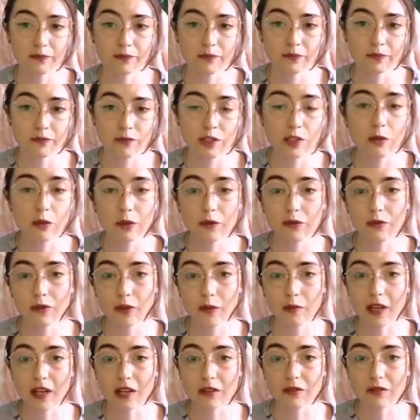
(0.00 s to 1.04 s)
tour
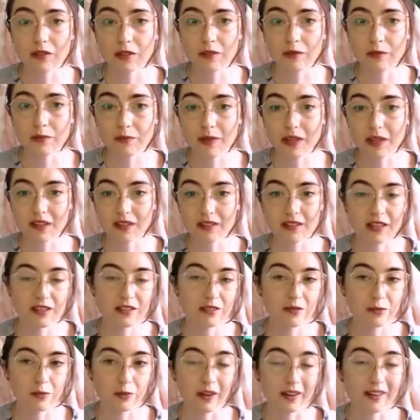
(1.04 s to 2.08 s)
from my YouTube, because
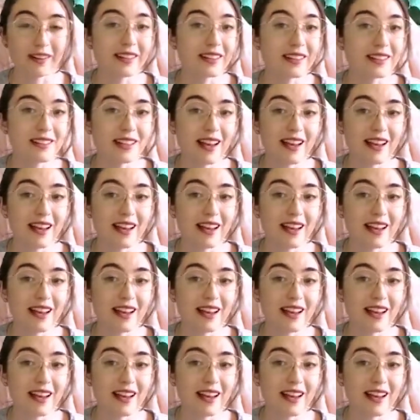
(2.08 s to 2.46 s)
that's where it is.